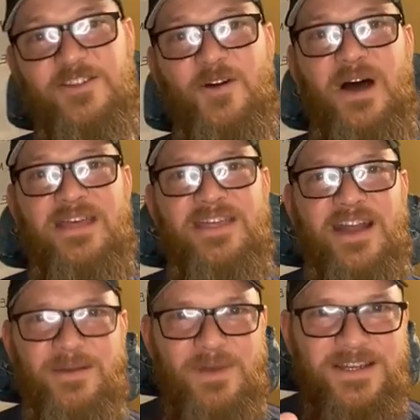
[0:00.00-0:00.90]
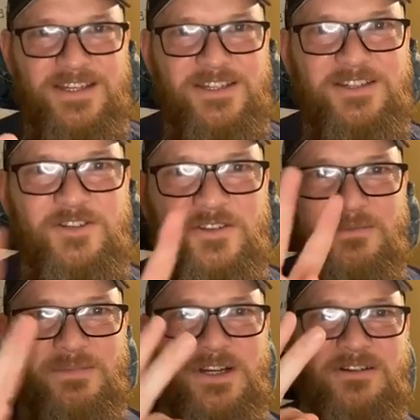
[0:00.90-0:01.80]
So I think I might need to do the
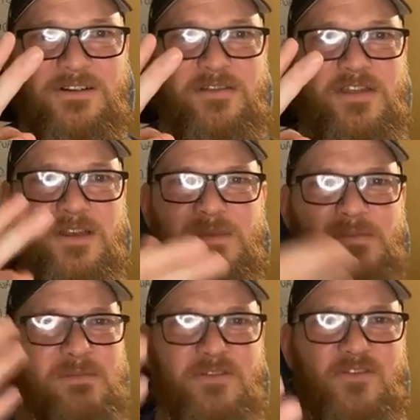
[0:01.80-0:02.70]
mirror thing maybe